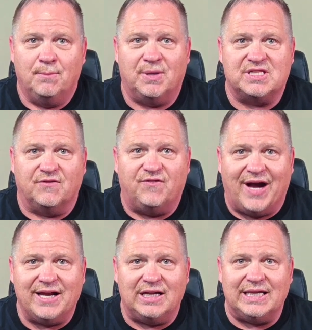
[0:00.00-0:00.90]
but the
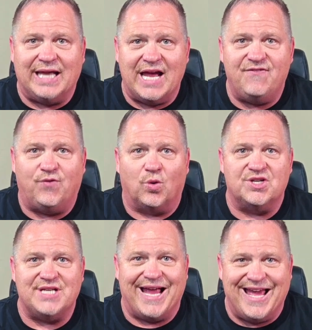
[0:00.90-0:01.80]
vital life
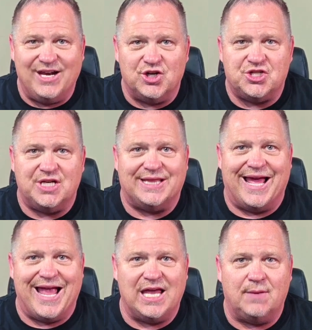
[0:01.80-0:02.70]
force energy
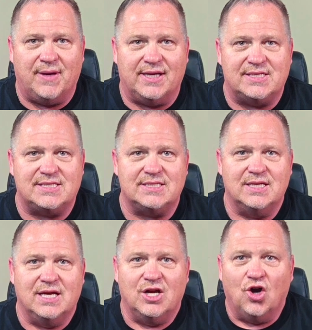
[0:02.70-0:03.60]
that
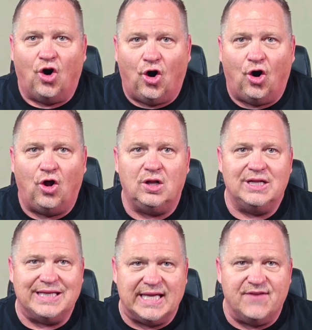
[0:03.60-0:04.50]
animates
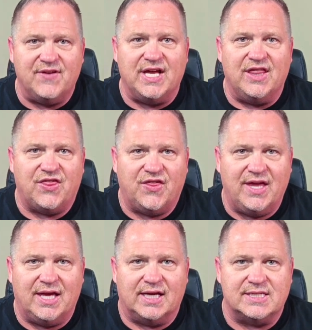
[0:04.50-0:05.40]
all living
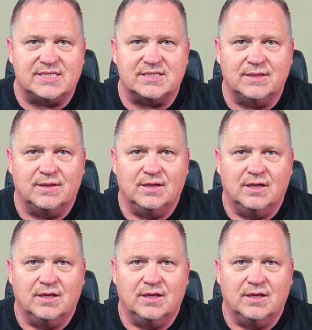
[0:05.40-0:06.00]
things.